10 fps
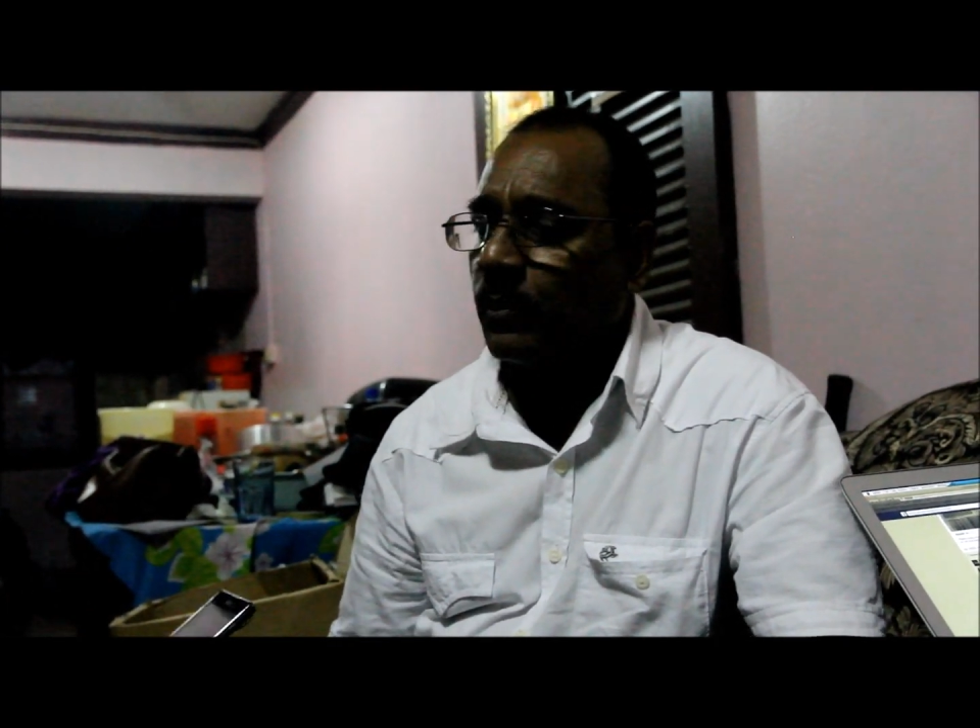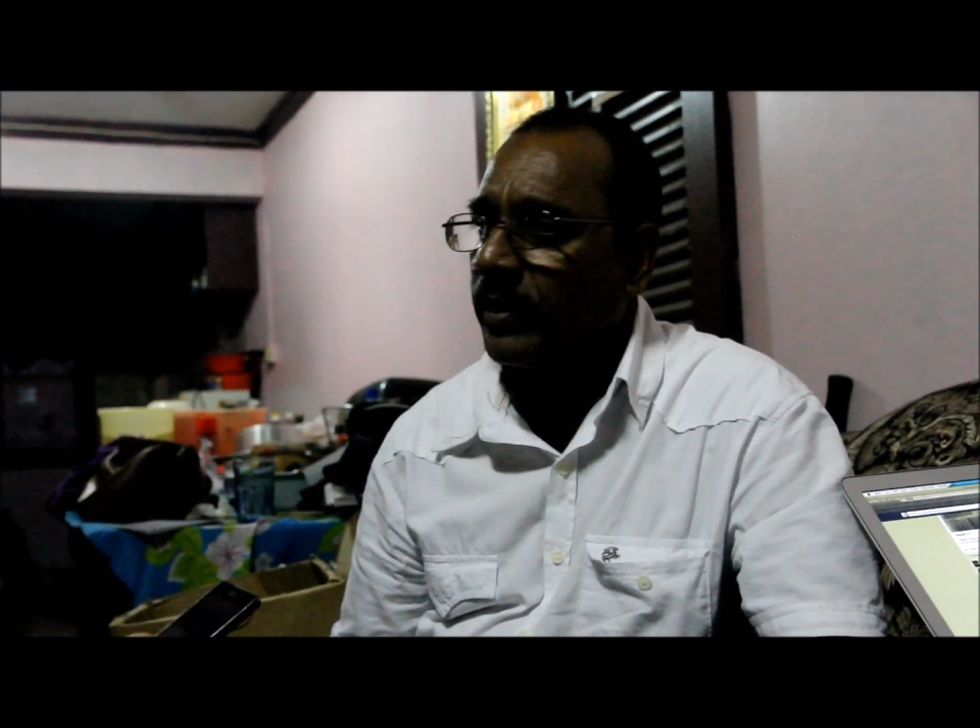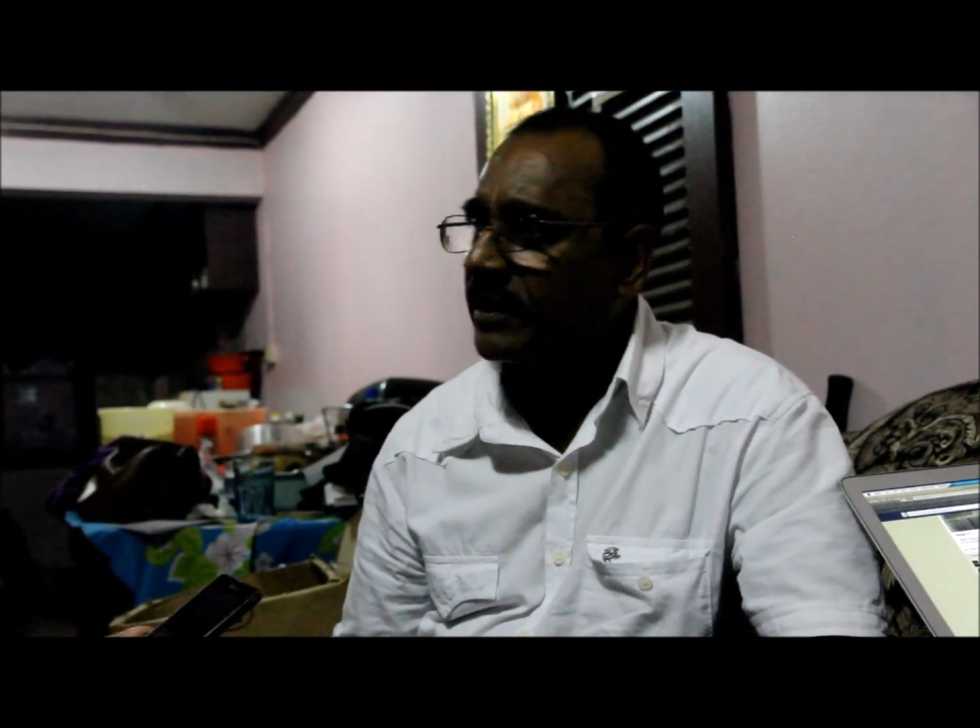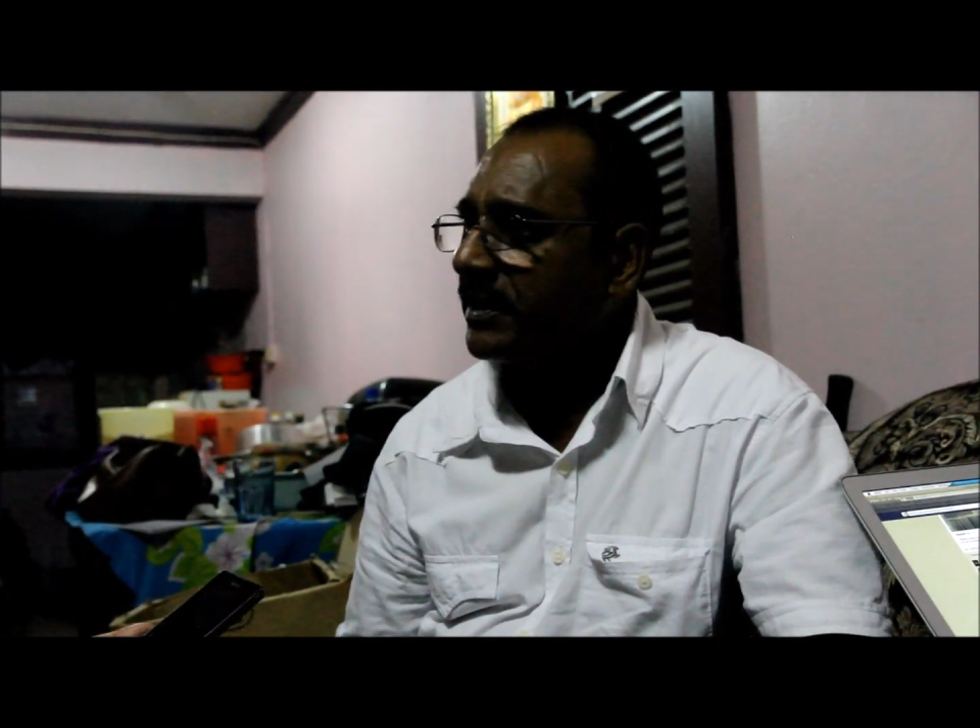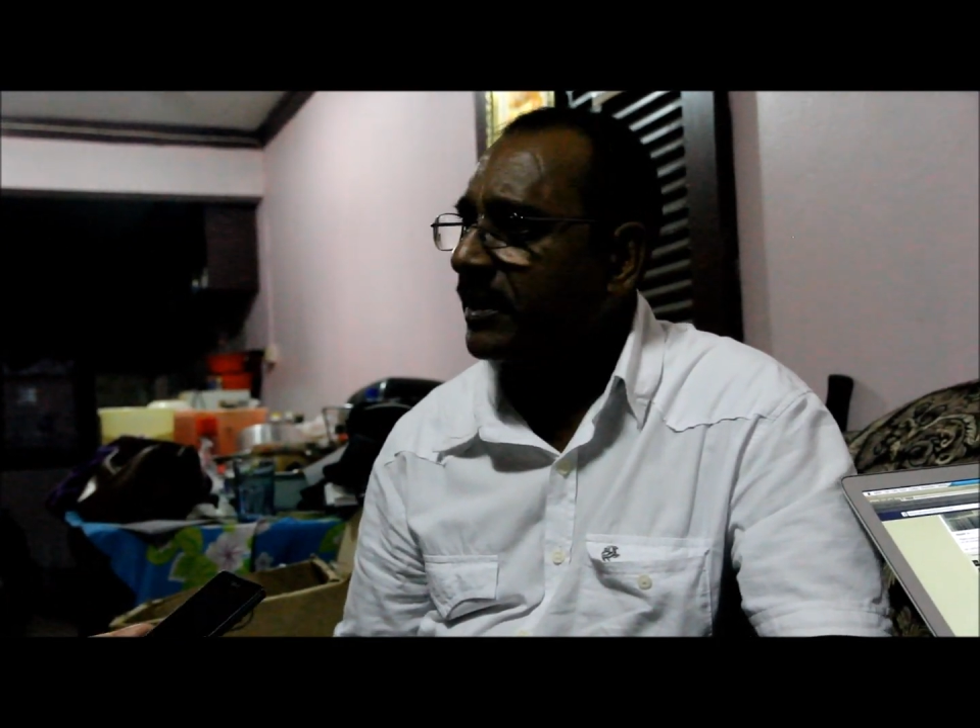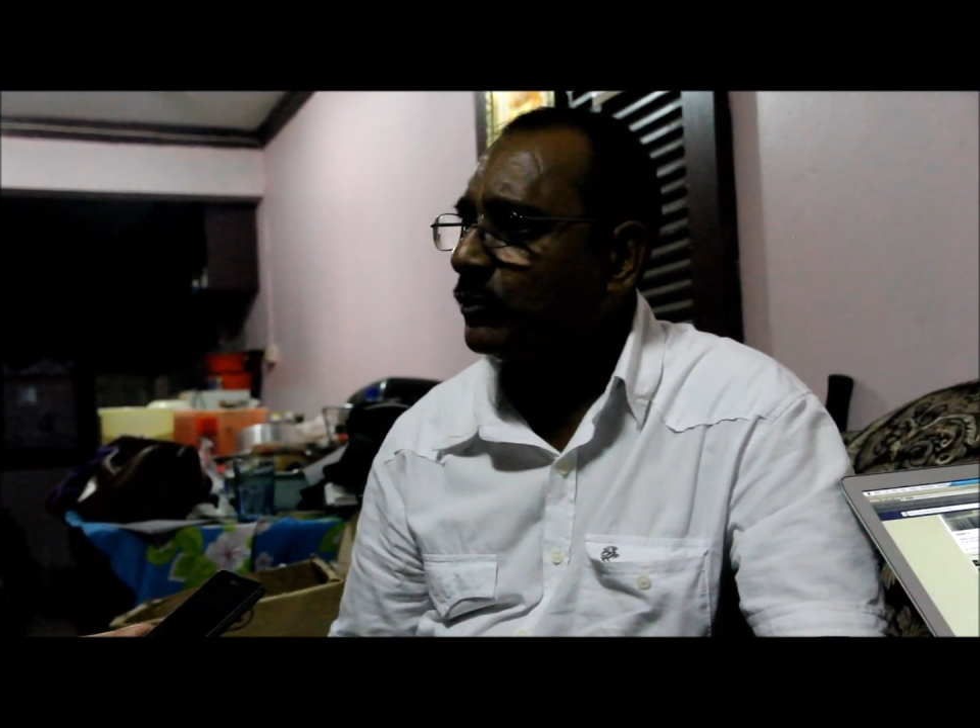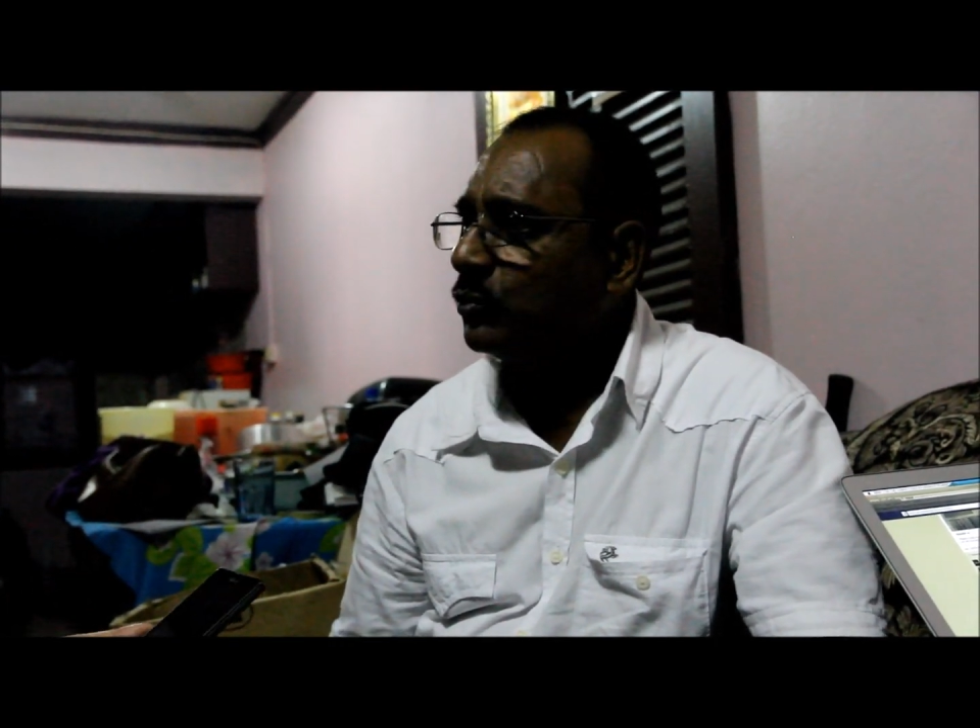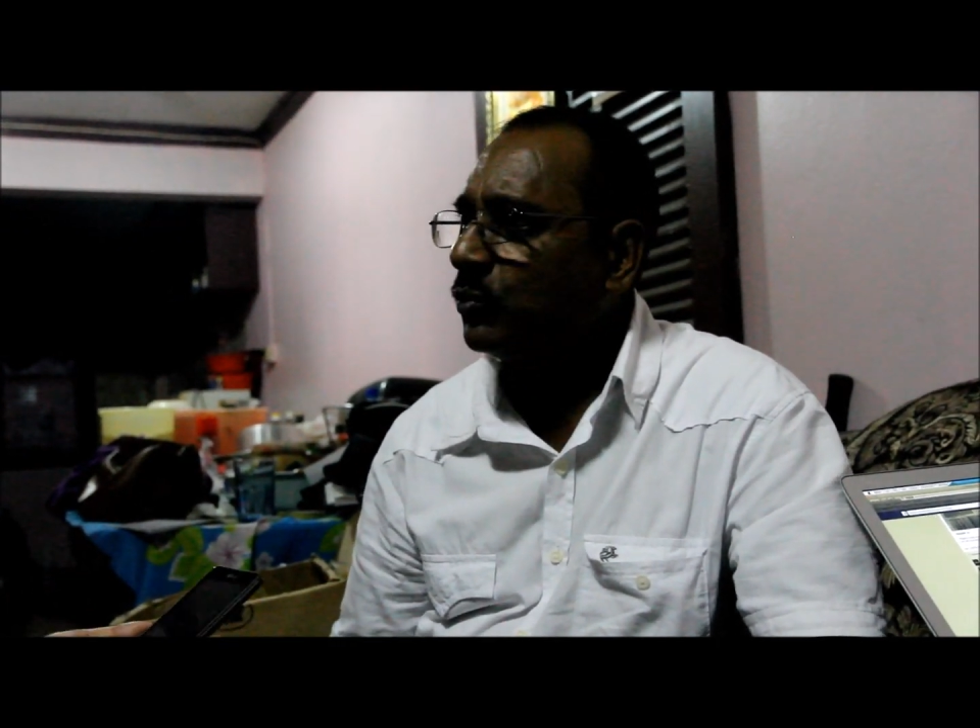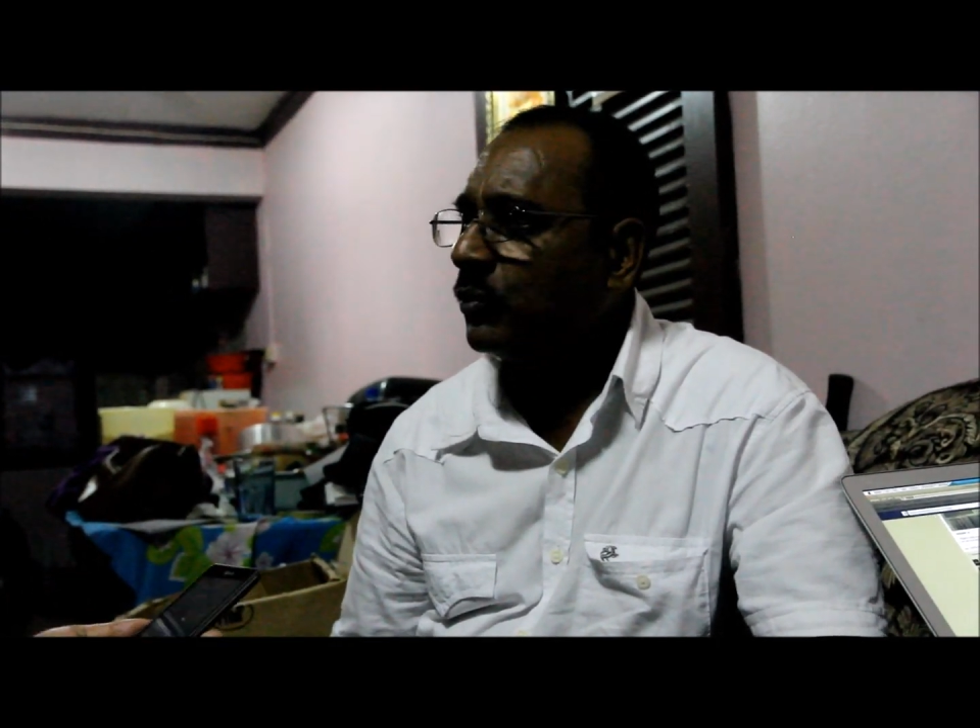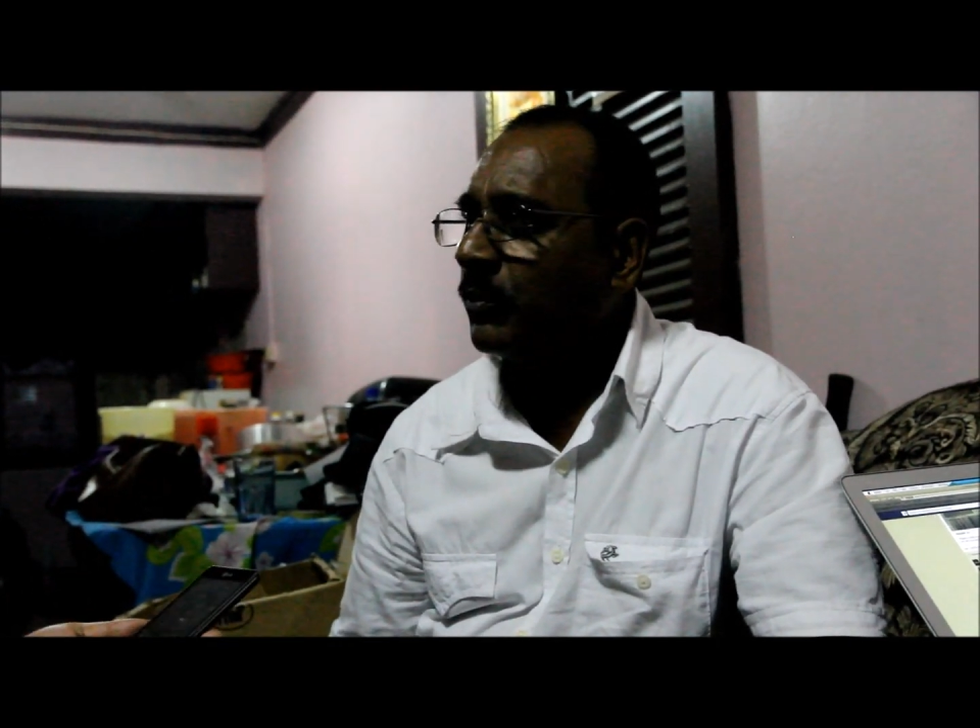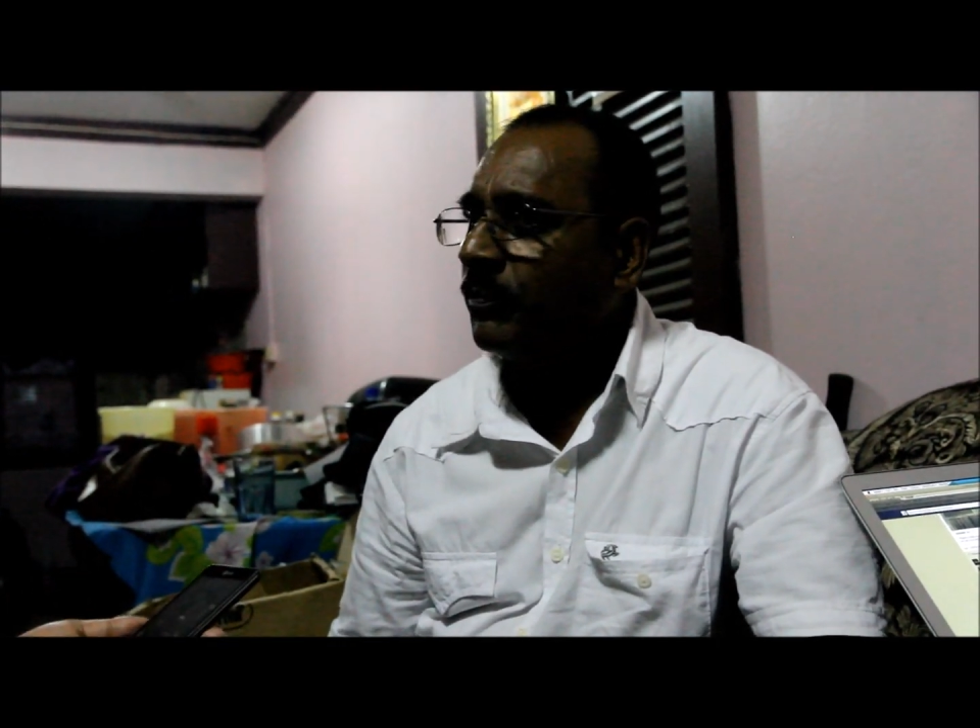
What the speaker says: were there too.